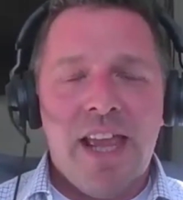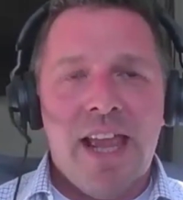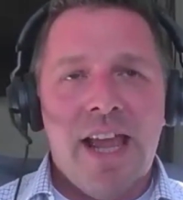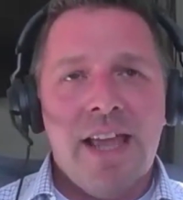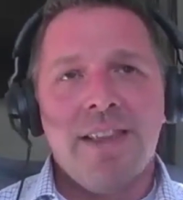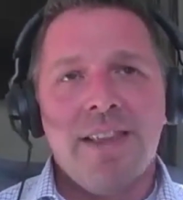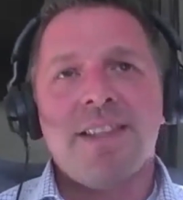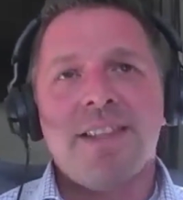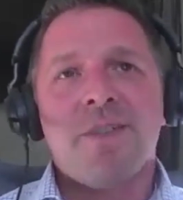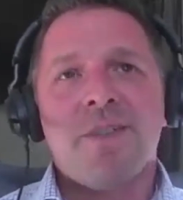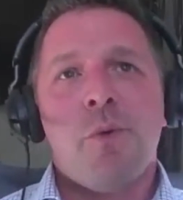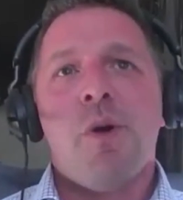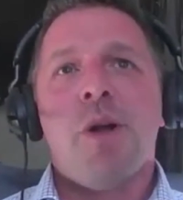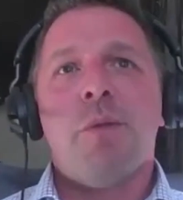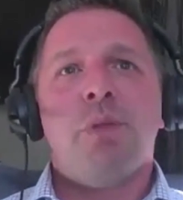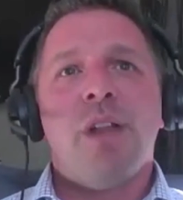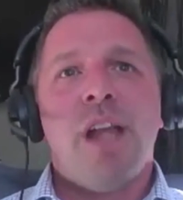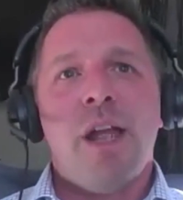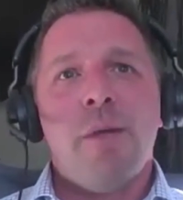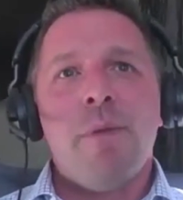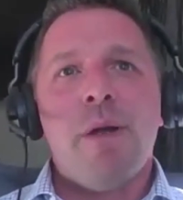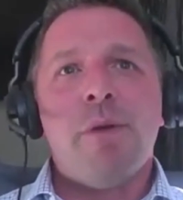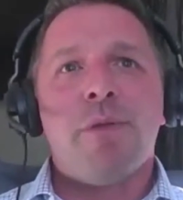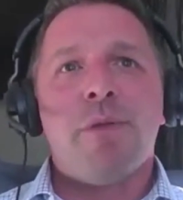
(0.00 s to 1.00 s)
and this is the one
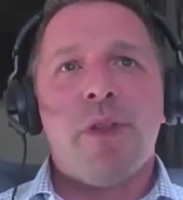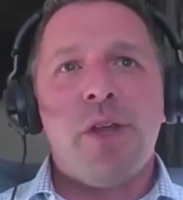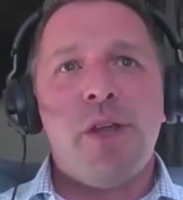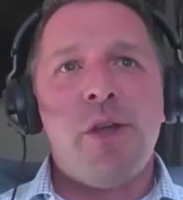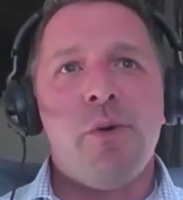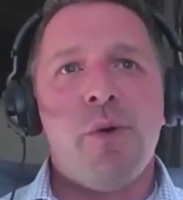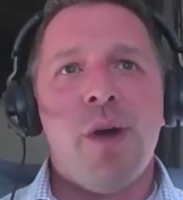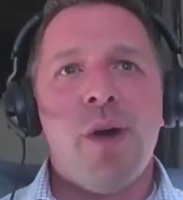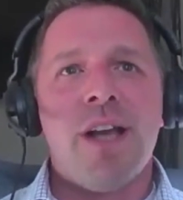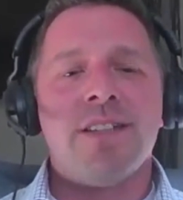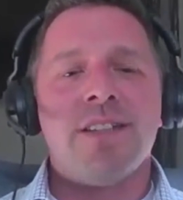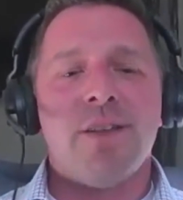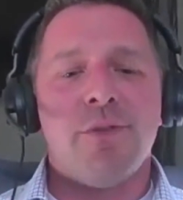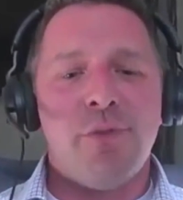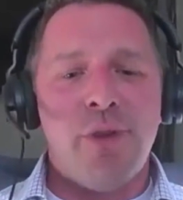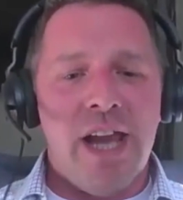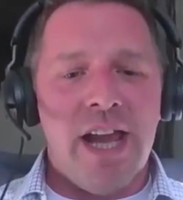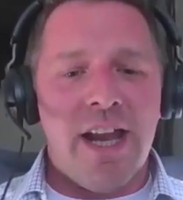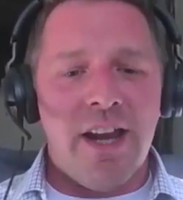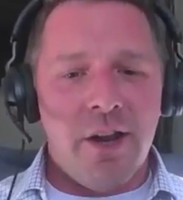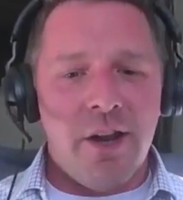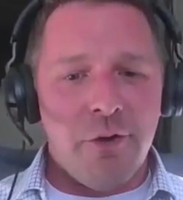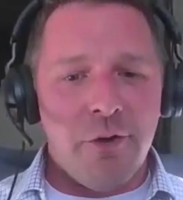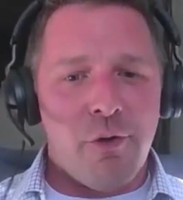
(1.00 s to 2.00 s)
play I made with the U.S. If
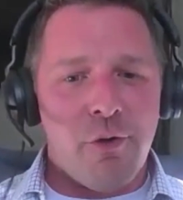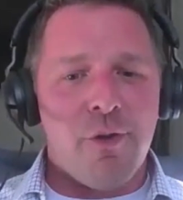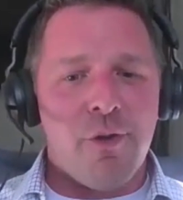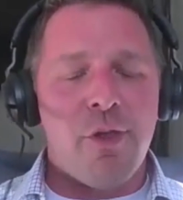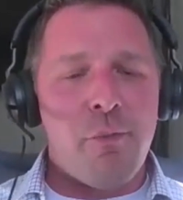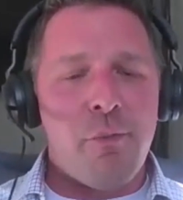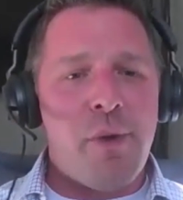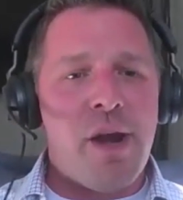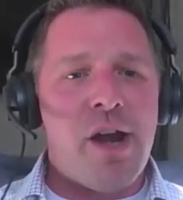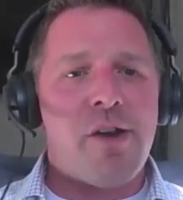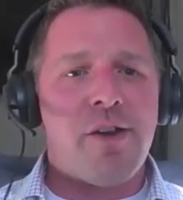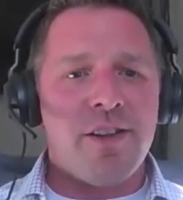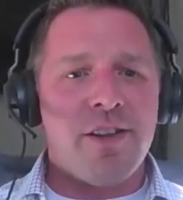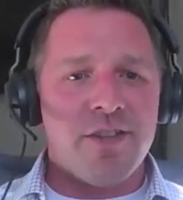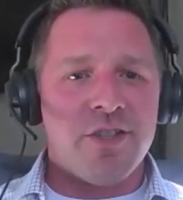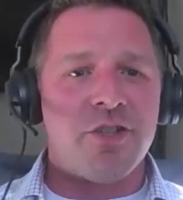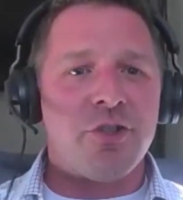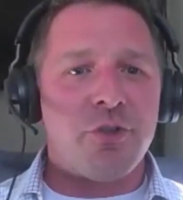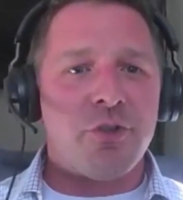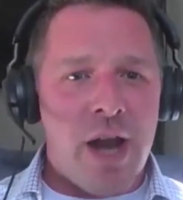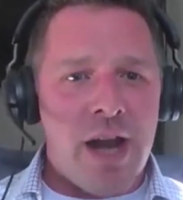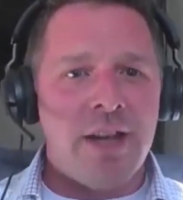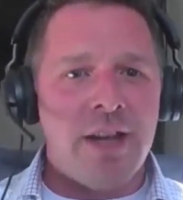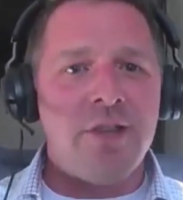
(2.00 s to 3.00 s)
we had a North American
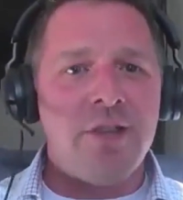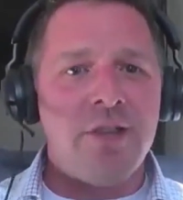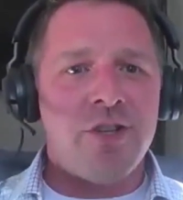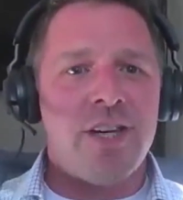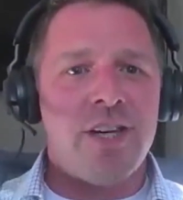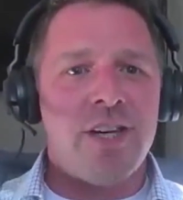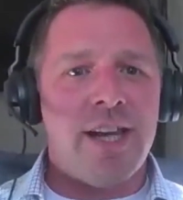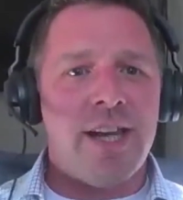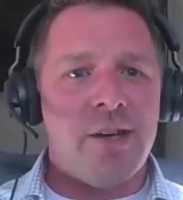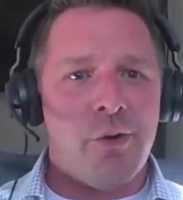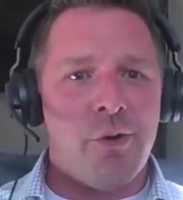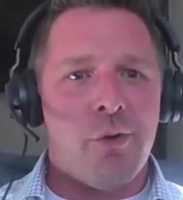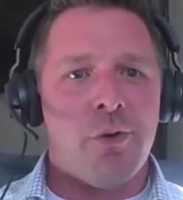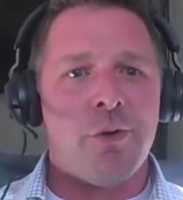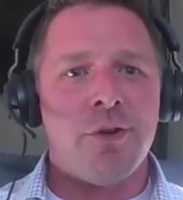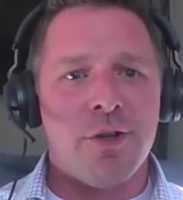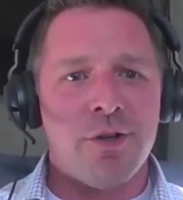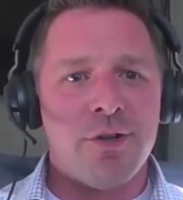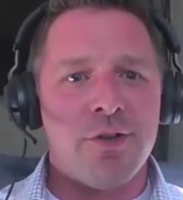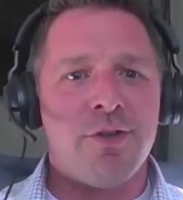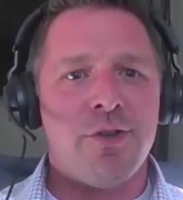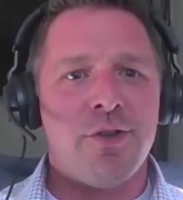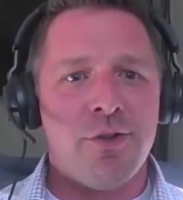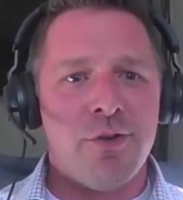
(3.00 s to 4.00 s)
strategy in
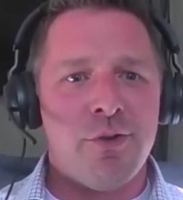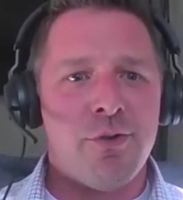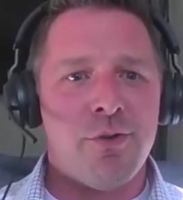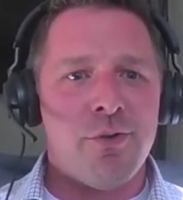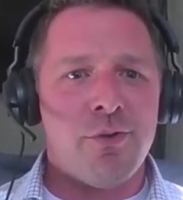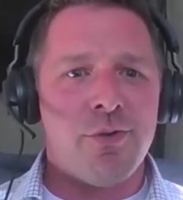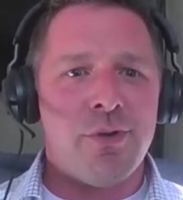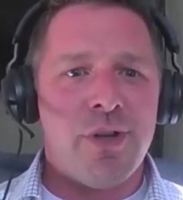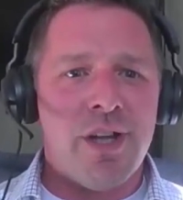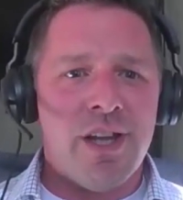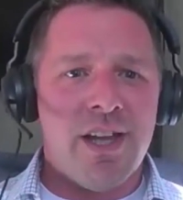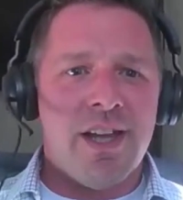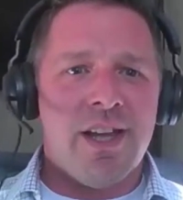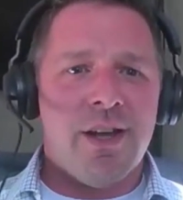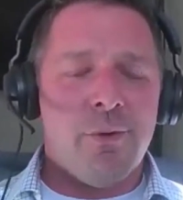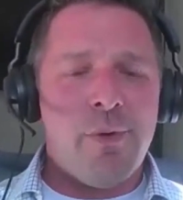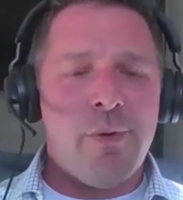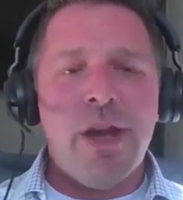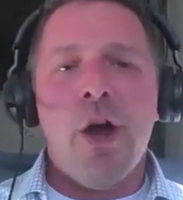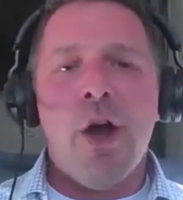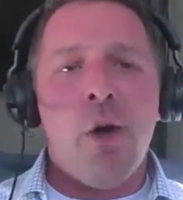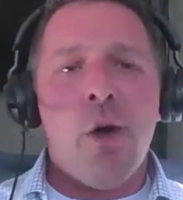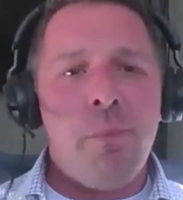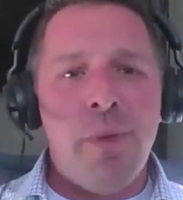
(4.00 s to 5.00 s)
order to,
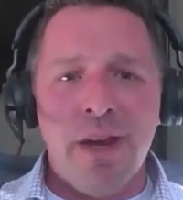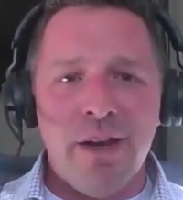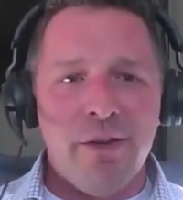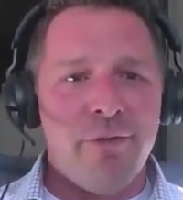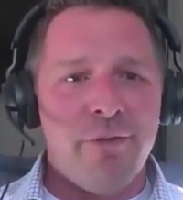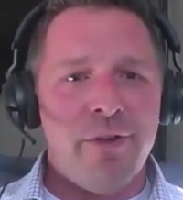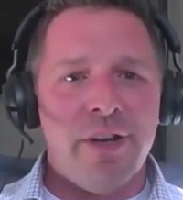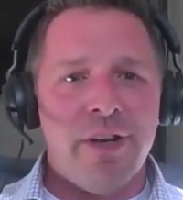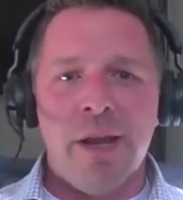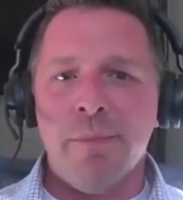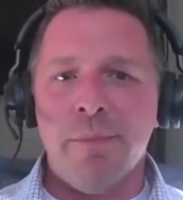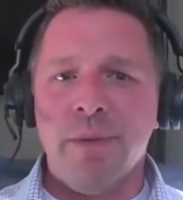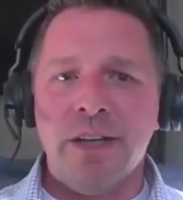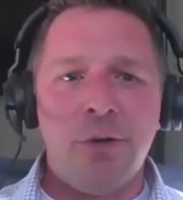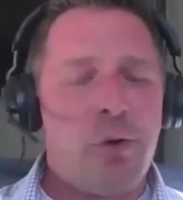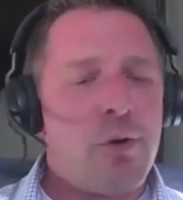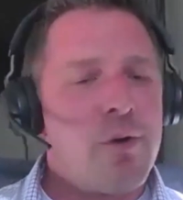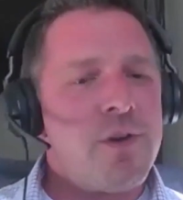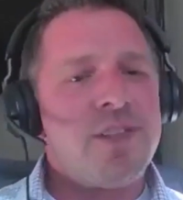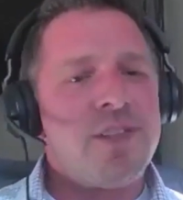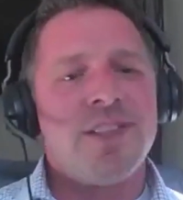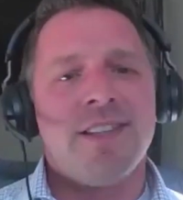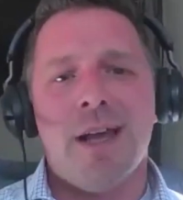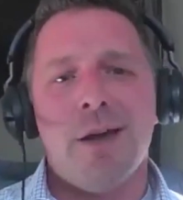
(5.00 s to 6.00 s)
we all benefit. I mean,
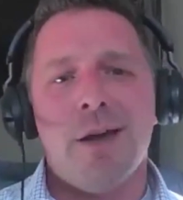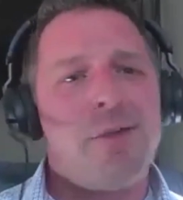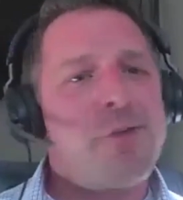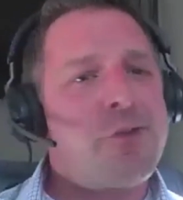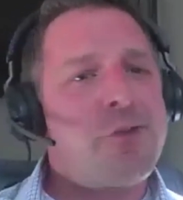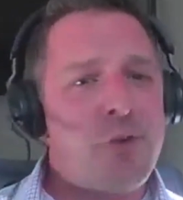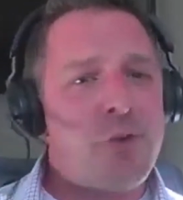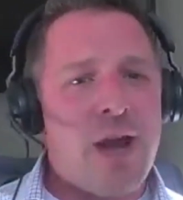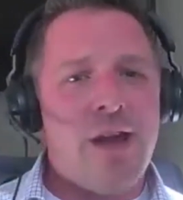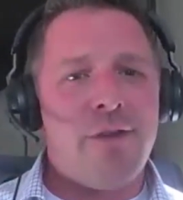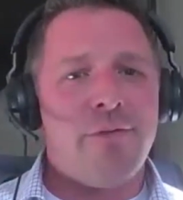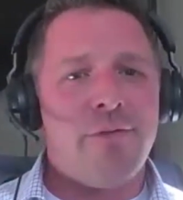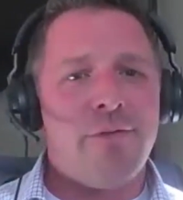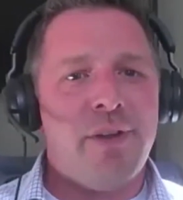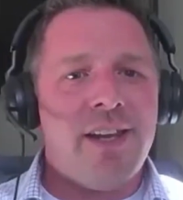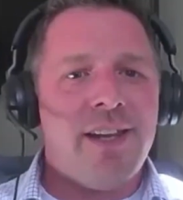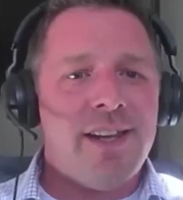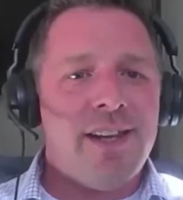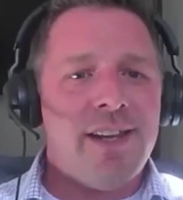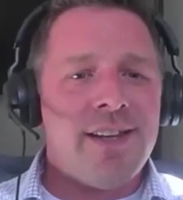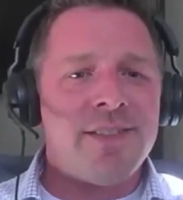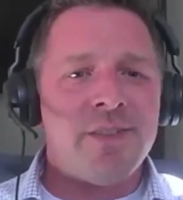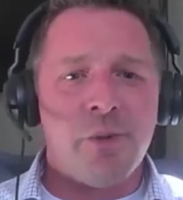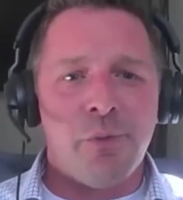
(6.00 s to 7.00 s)
north-south
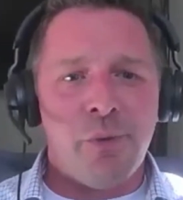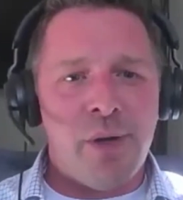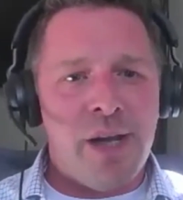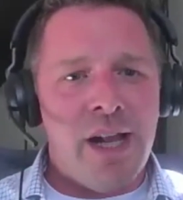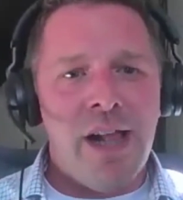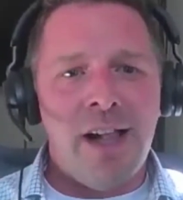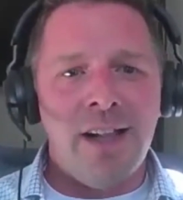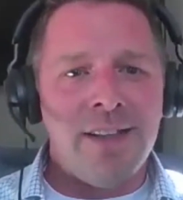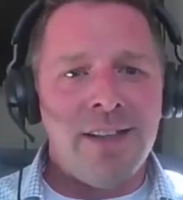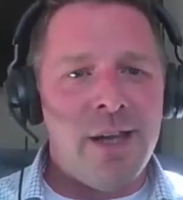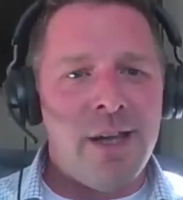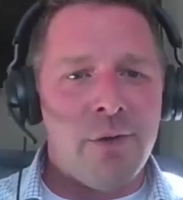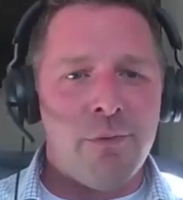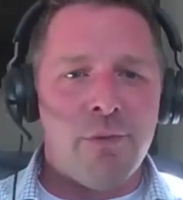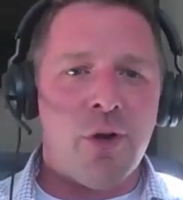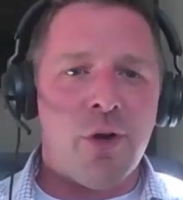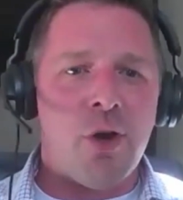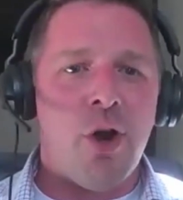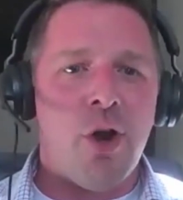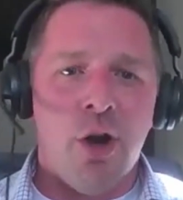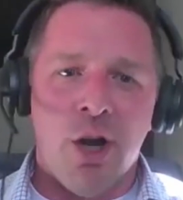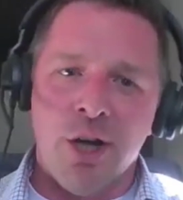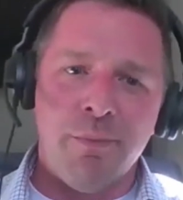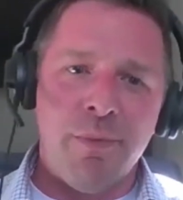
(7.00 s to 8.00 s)
traffic is the reality of our
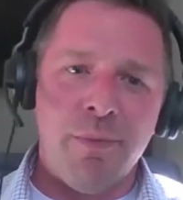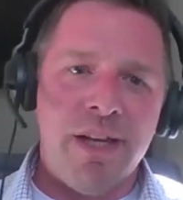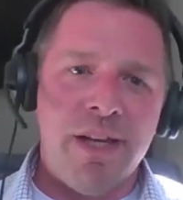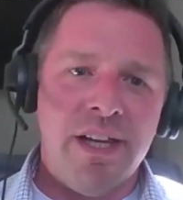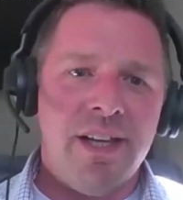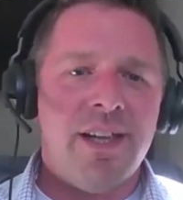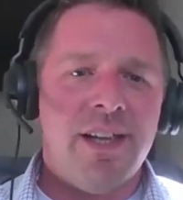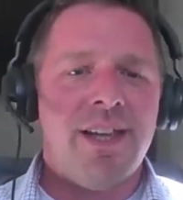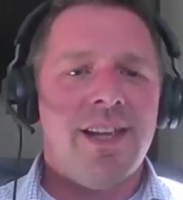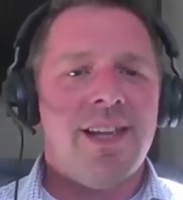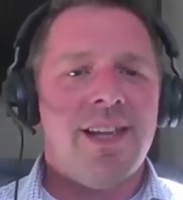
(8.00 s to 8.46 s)
economy.